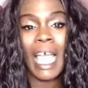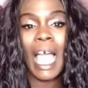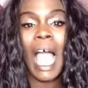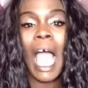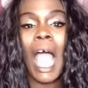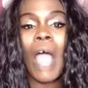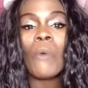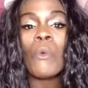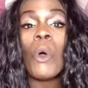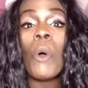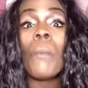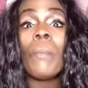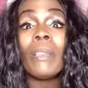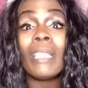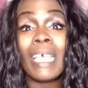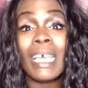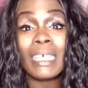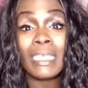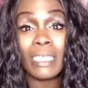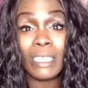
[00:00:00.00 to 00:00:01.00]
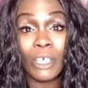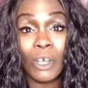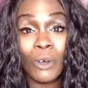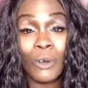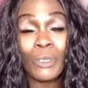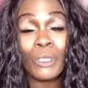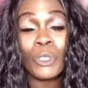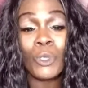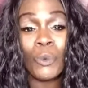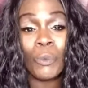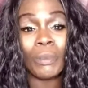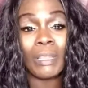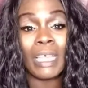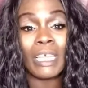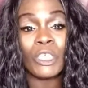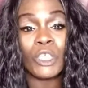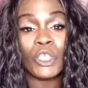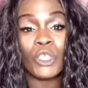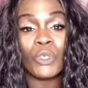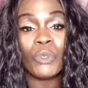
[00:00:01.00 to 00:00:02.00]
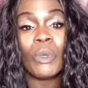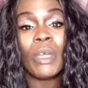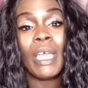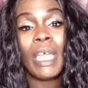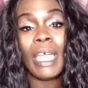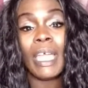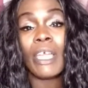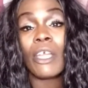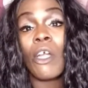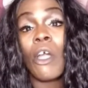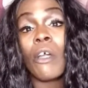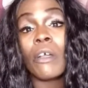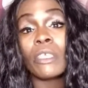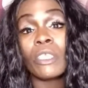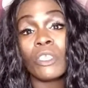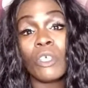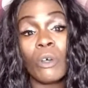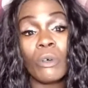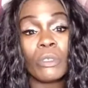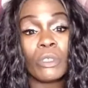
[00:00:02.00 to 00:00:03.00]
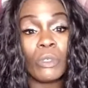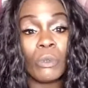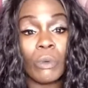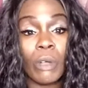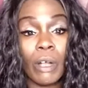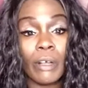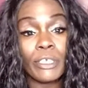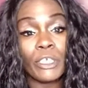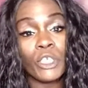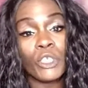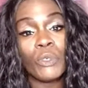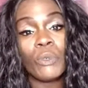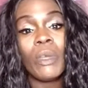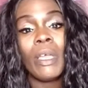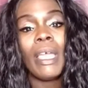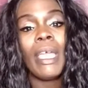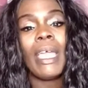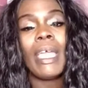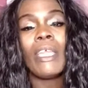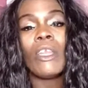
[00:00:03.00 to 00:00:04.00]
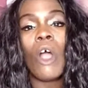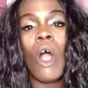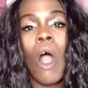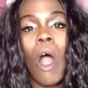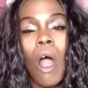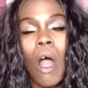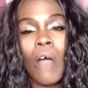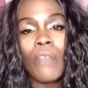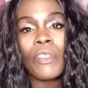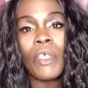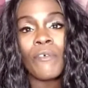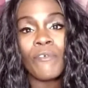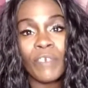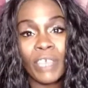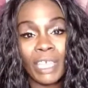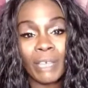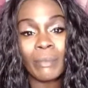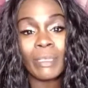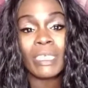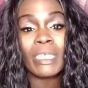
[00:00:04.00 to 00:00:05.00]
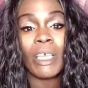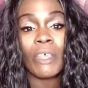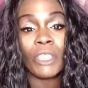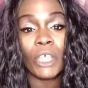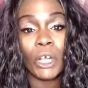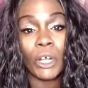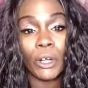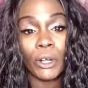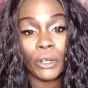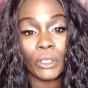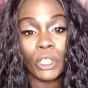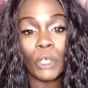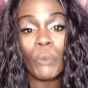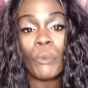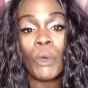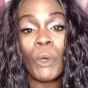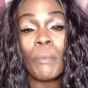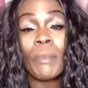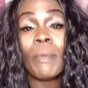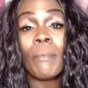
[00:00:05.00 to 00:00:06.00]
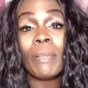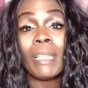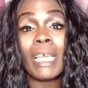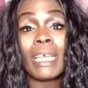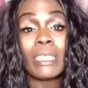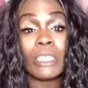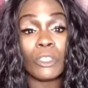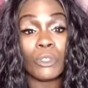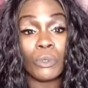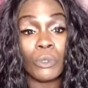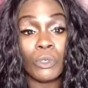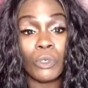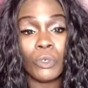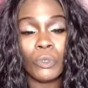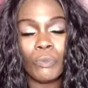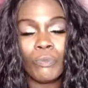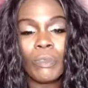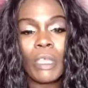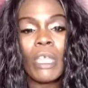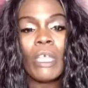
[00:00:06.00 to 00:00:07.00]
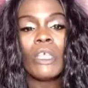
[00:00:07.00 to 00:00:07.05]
I will bless those who bless you, and curse those who curse you, and all the families of the earth will be blessed through you.